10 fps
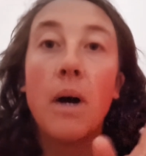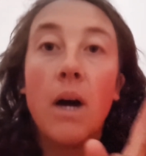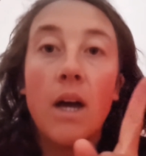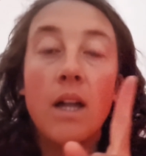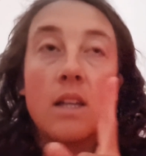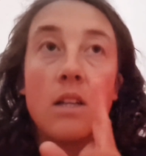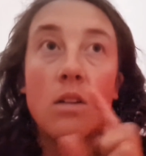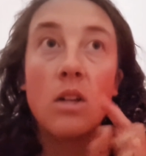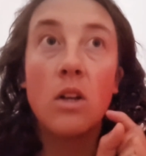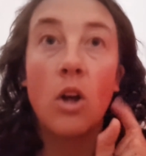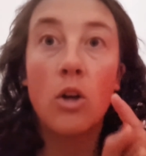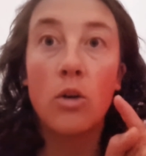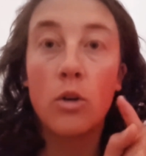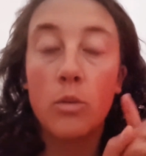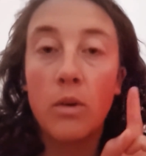But in our
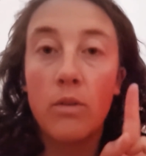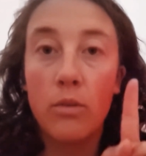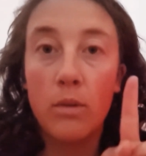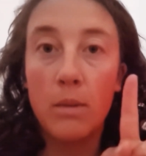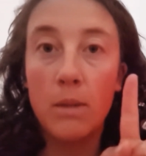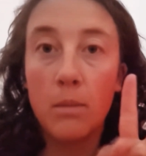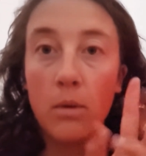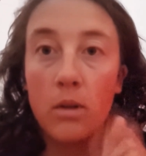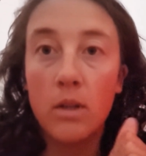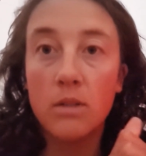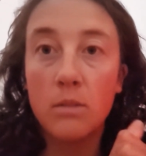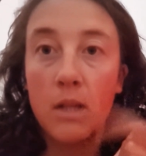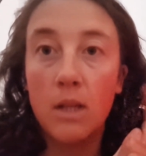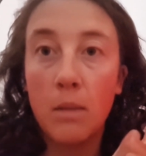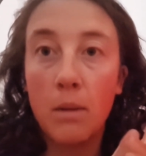group, we have 3 people. There's
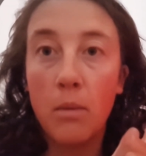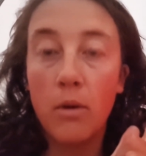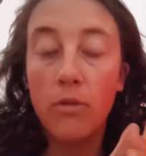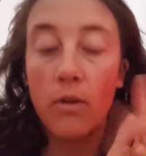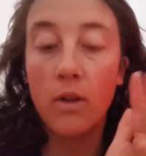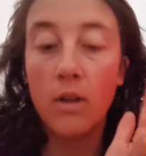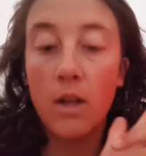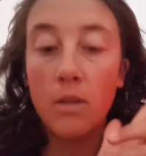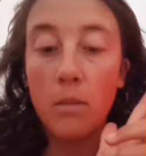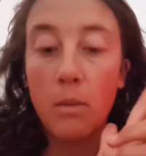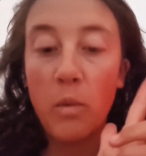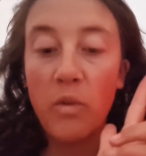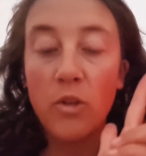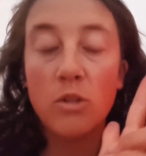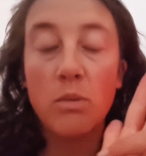me, my boyfriend, and my
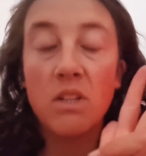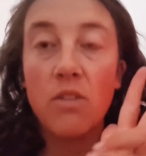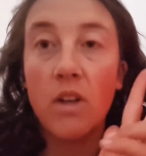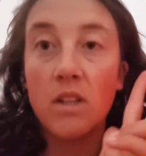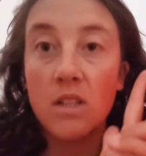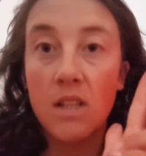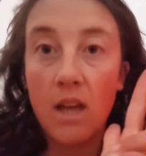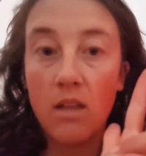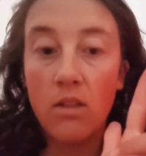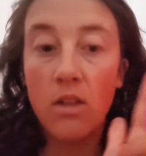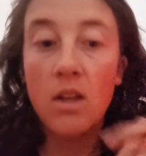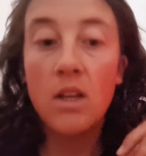boyfriend's best friend, Seth.